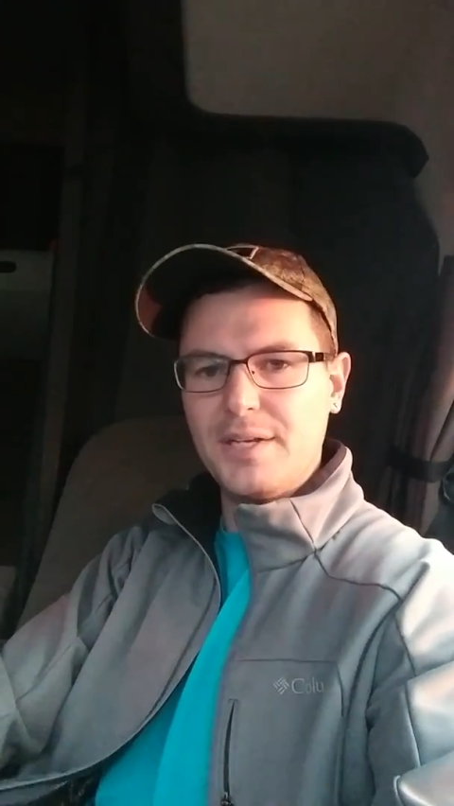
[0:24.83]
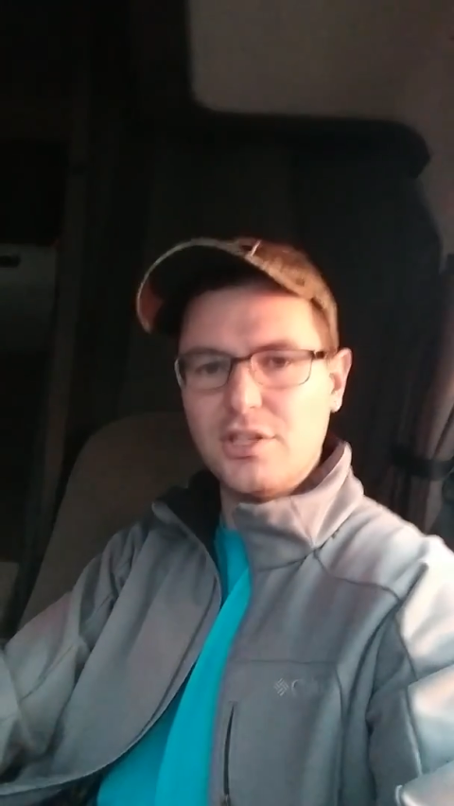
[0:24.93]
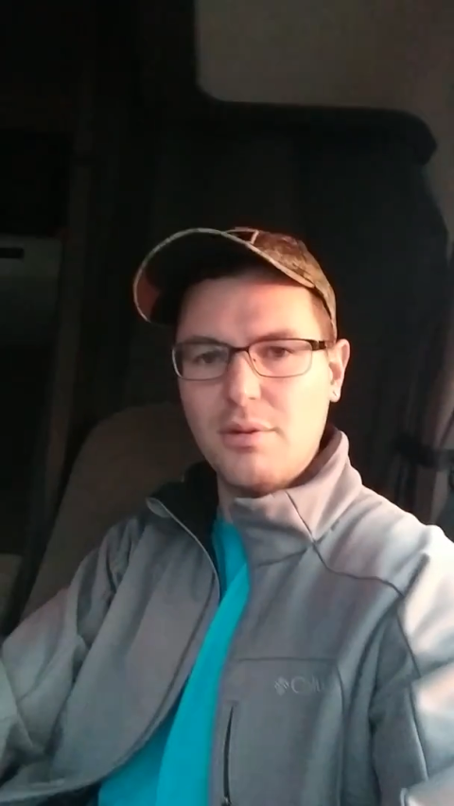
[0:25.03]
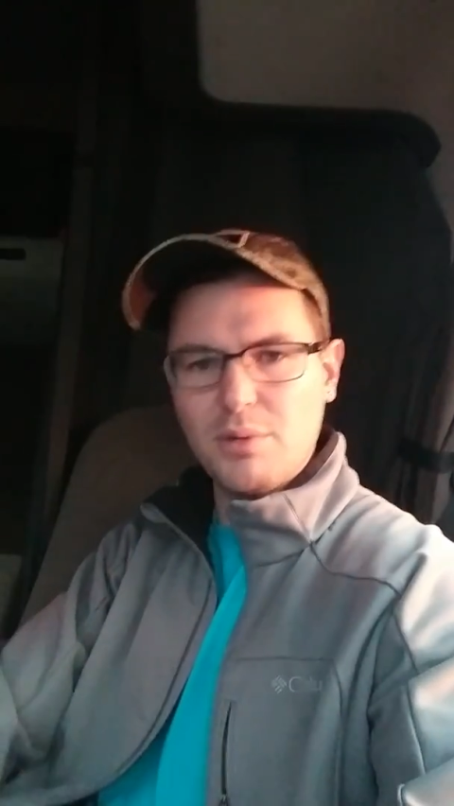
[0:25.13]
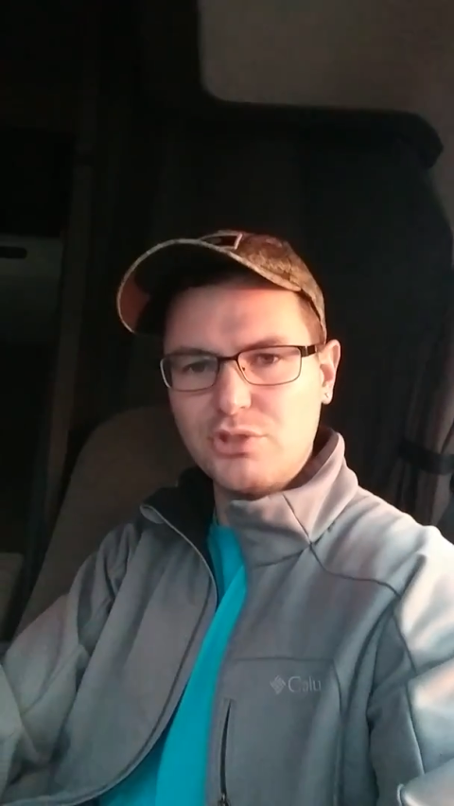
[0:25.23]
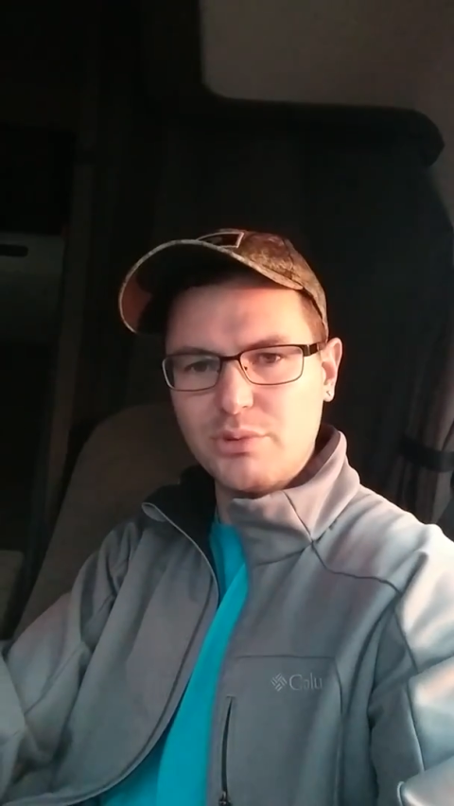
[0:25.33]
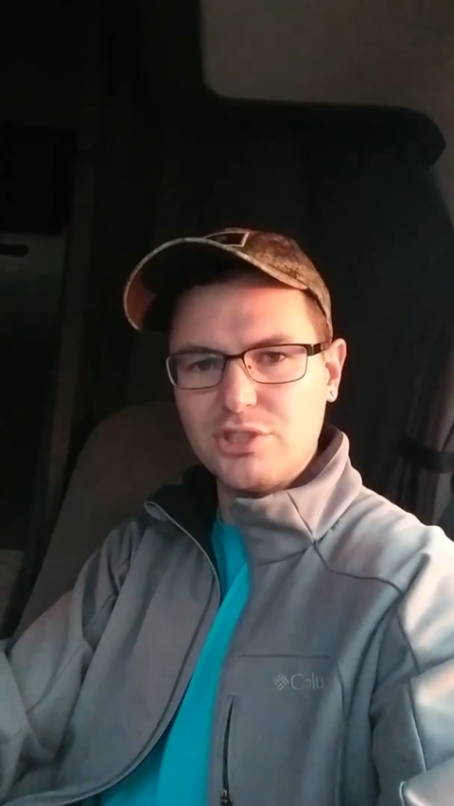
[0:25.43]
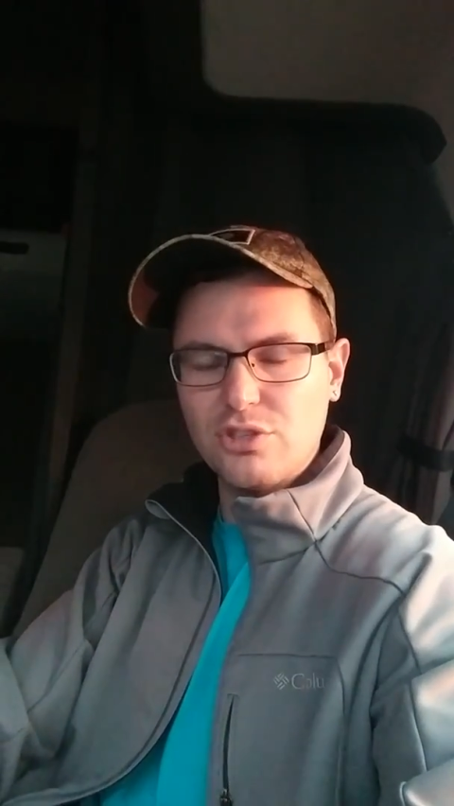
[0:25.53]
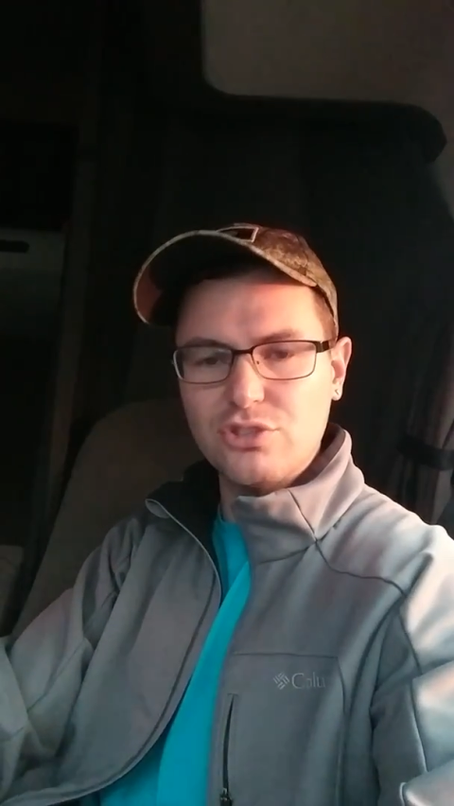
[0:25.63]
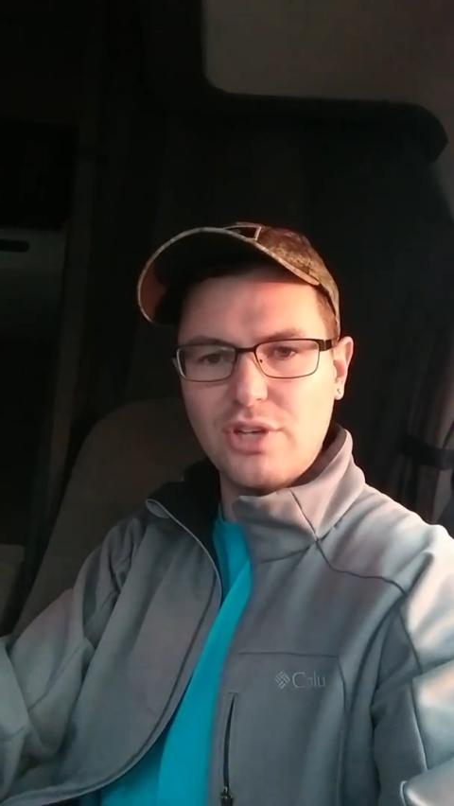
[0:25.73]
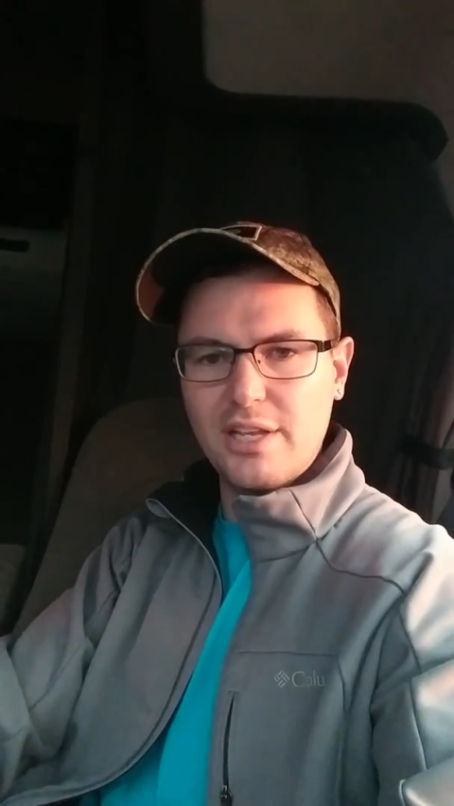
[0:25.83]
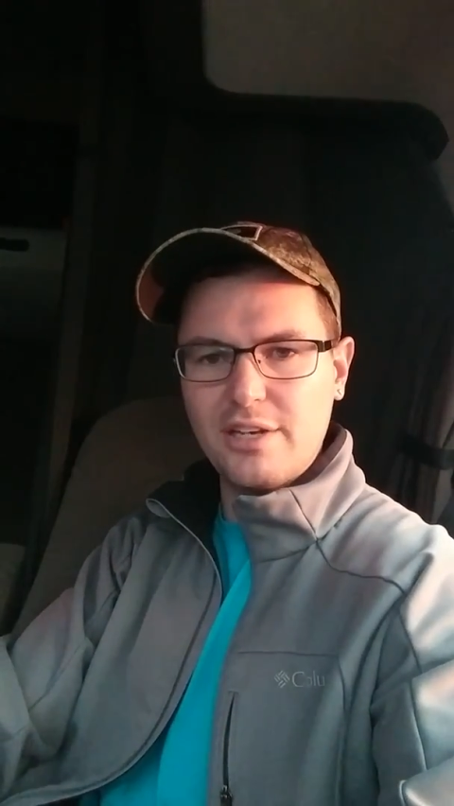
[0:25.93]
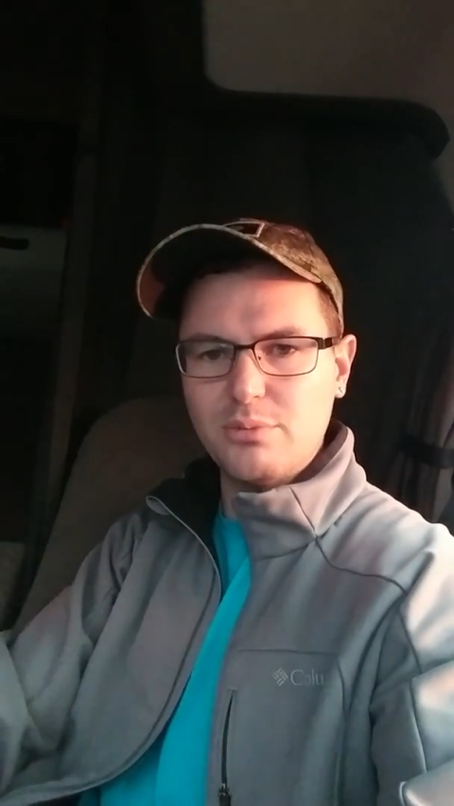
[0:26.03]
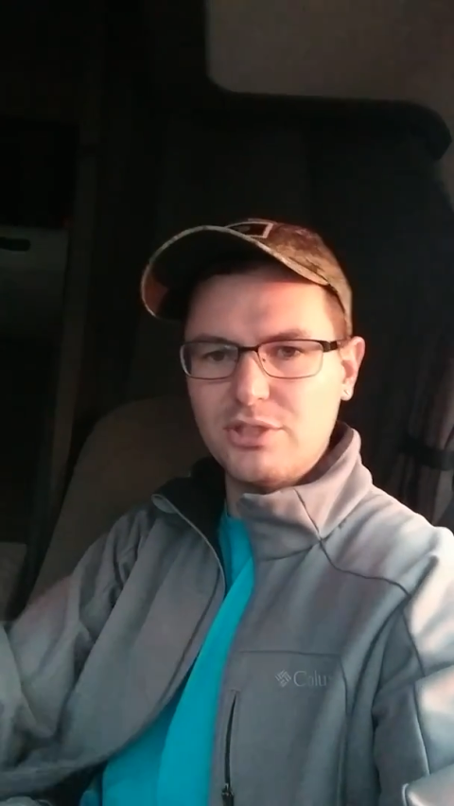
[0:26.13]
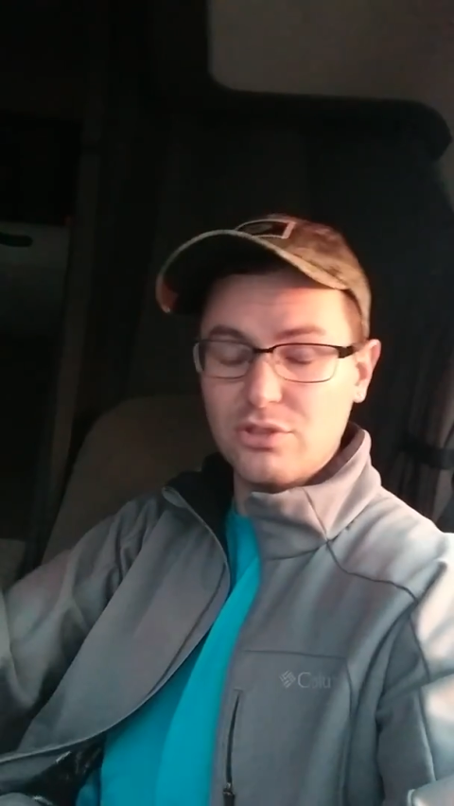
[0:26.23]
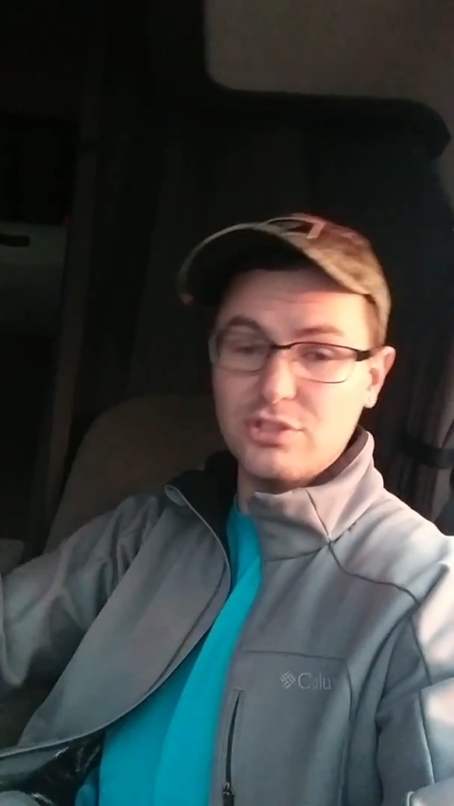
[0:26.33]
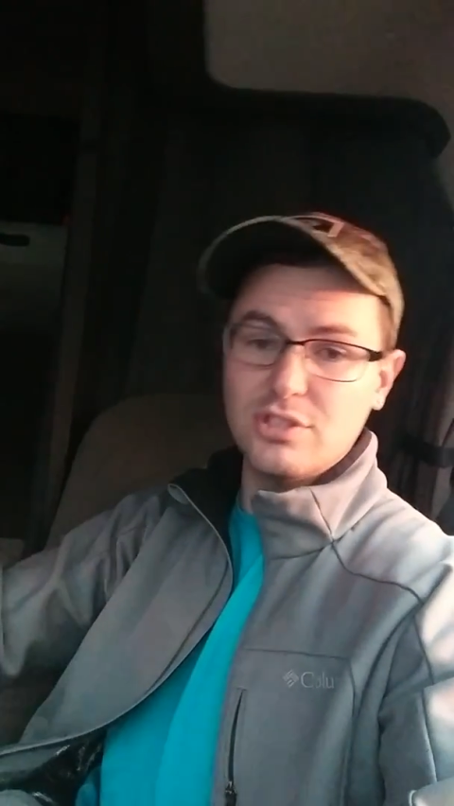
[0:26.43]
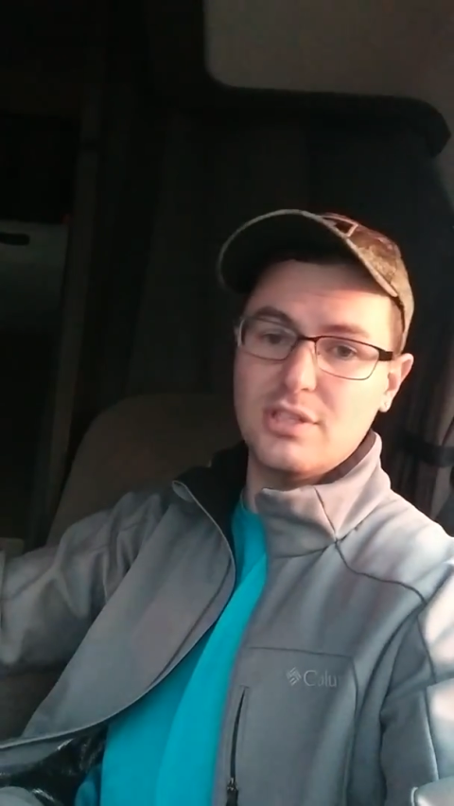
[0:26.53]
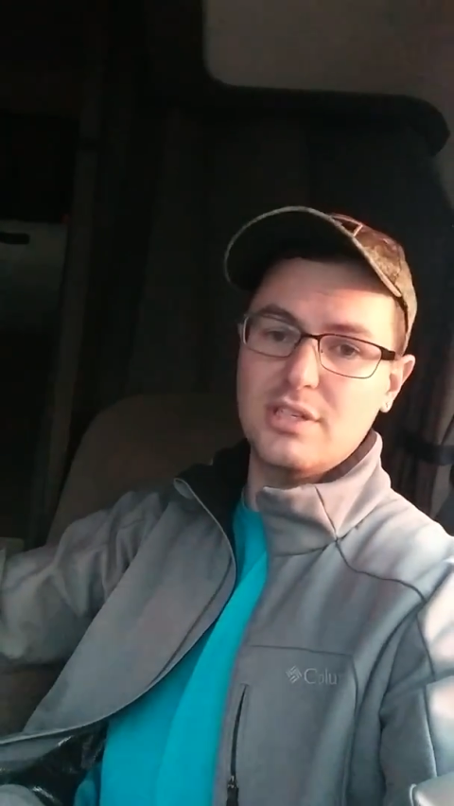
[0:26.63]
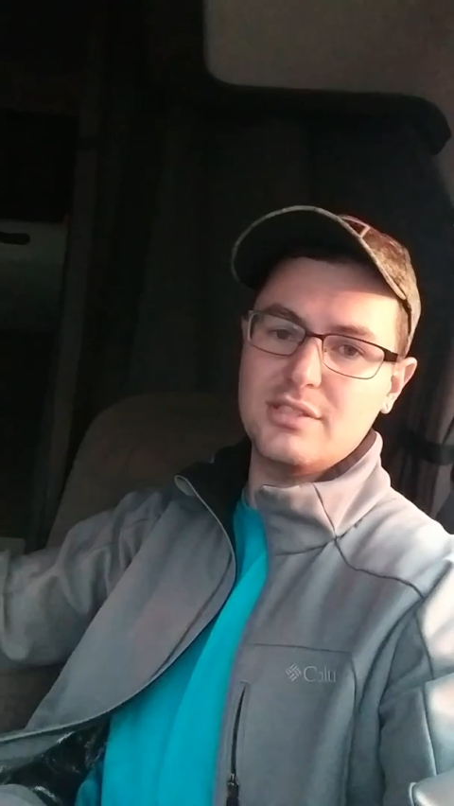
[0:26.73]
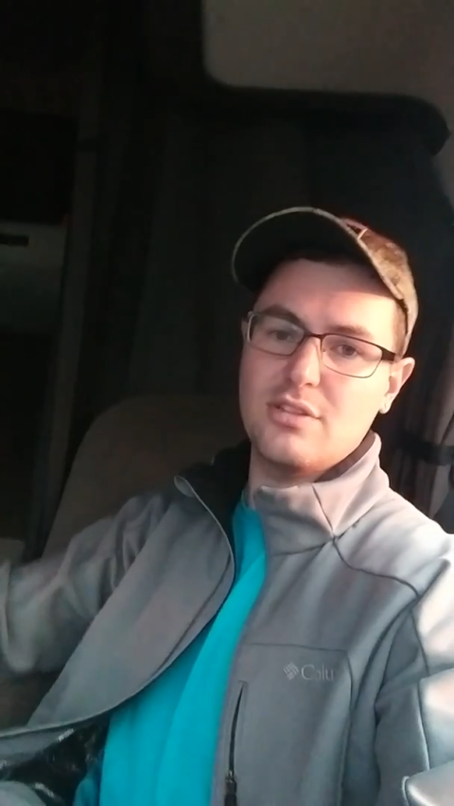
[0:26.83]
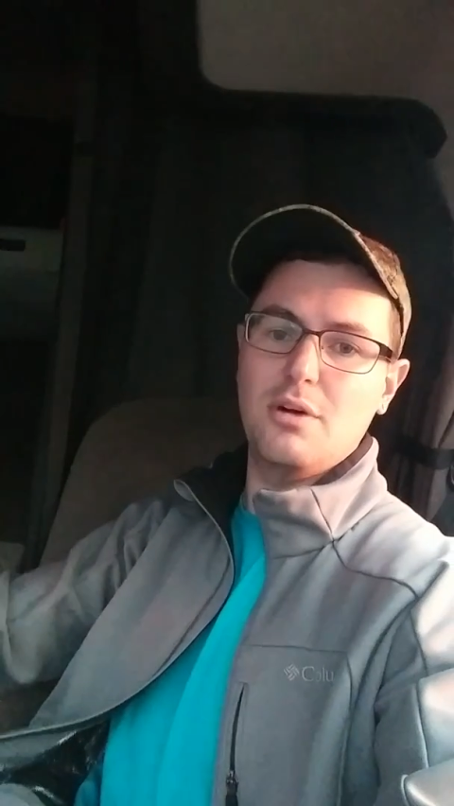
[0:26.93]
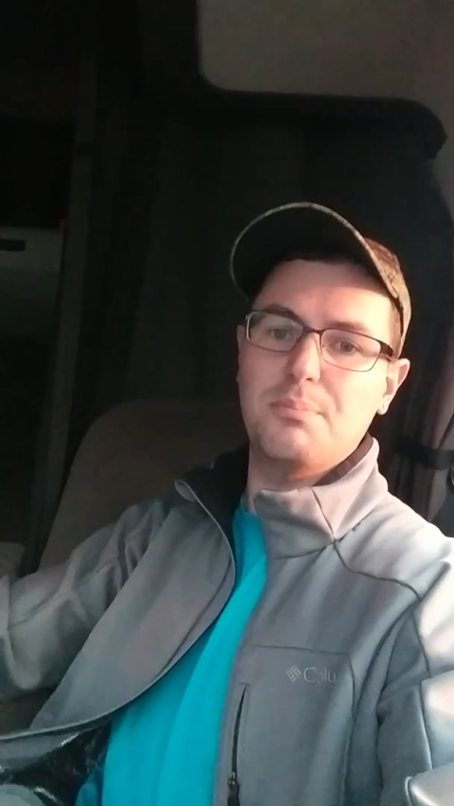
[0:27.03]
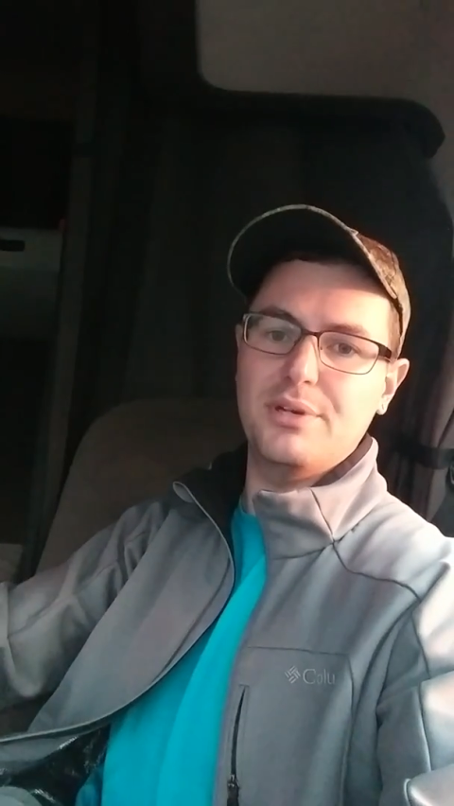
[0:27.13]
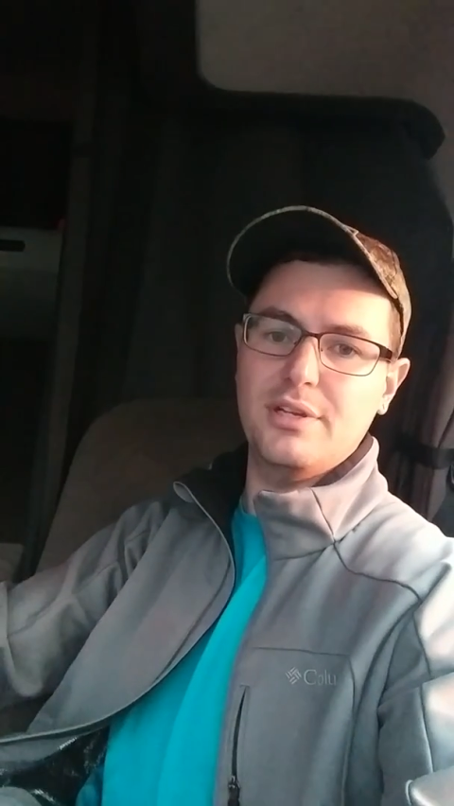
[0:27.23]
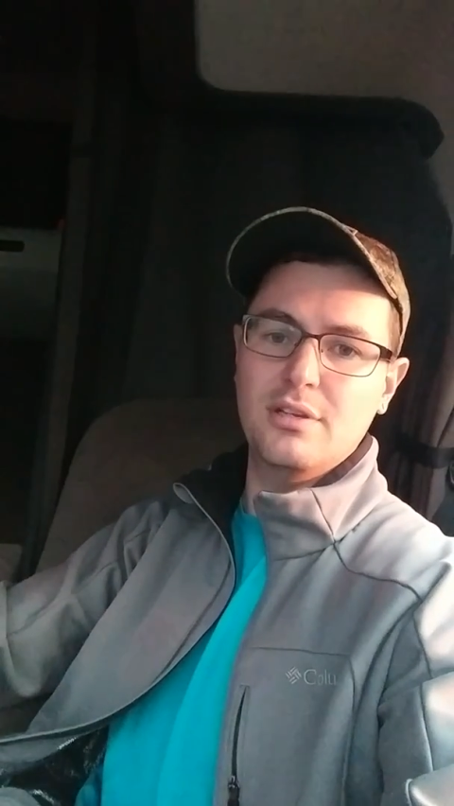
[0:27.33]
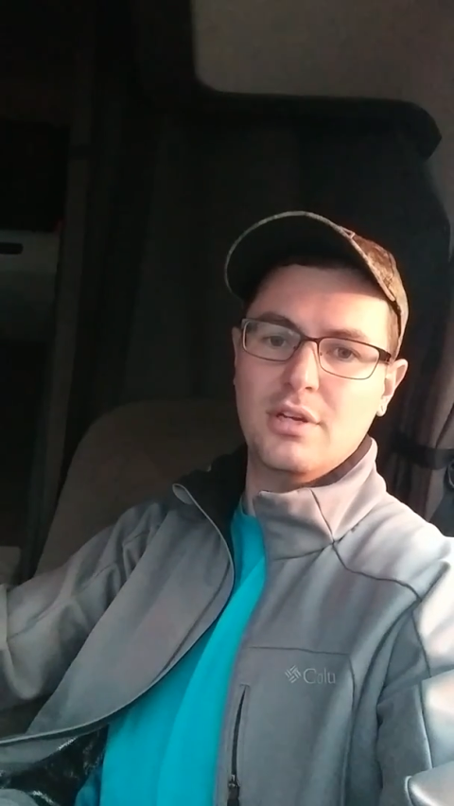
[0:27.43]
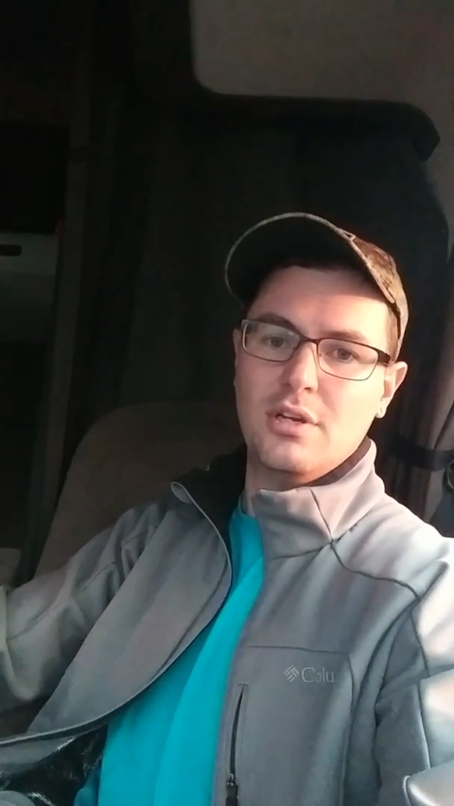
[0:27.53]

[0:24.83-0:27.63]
done much research or any research into this company,